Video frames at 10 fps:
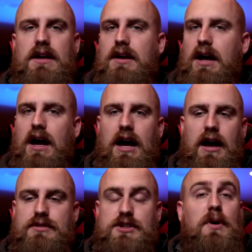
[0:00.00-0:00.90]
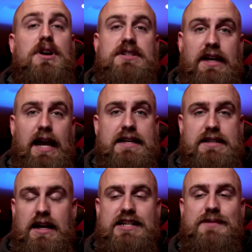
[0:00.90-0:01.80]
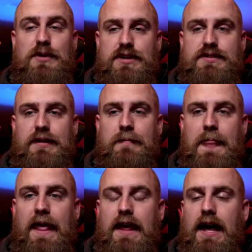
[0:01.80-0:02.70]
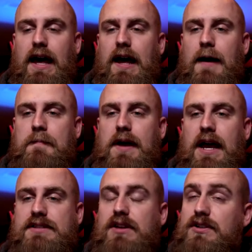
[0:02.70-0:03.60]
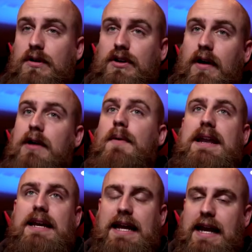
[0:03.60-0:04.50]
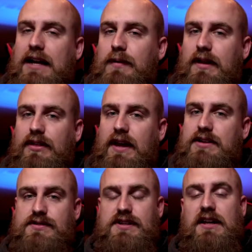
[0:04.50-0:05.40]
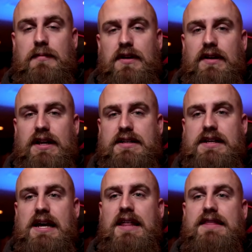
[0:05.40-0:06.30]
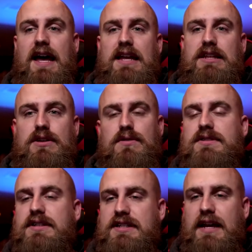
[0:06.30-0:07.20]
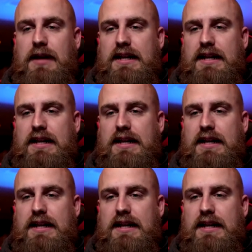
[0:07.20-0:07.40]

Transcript: uh just personally as a as a producer um it's also a great way to connect with interesting communities that use the same kind of